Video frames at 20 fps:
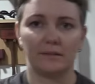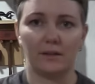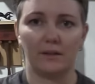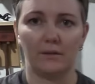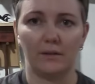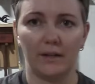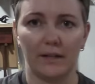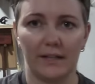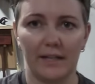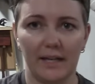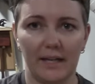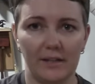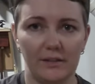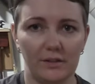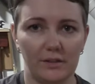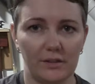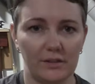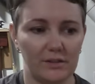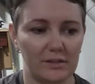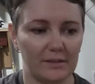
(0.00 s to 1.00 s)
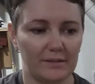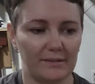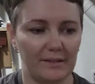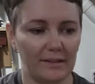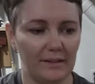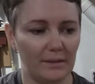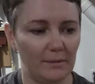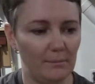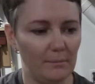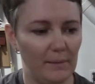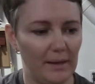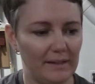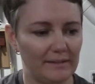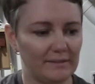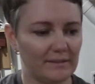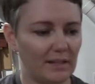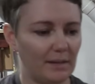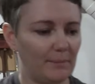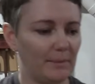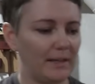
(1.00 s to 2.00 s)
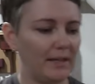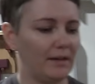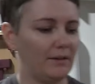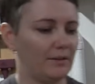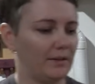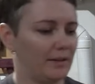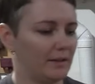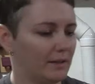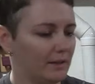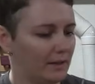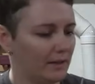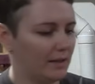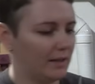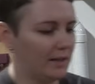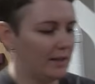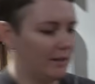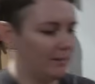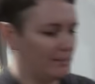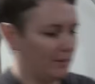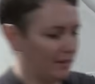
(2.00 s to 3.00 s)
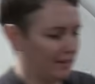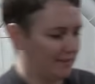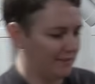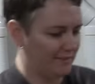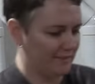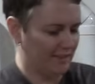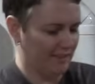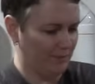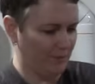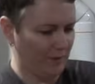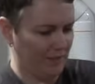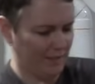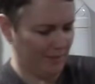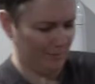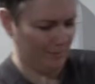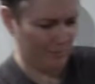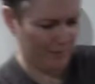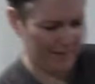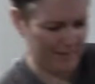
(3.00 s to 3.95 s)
So again, you can just see the mess coming out here. But let's see if we can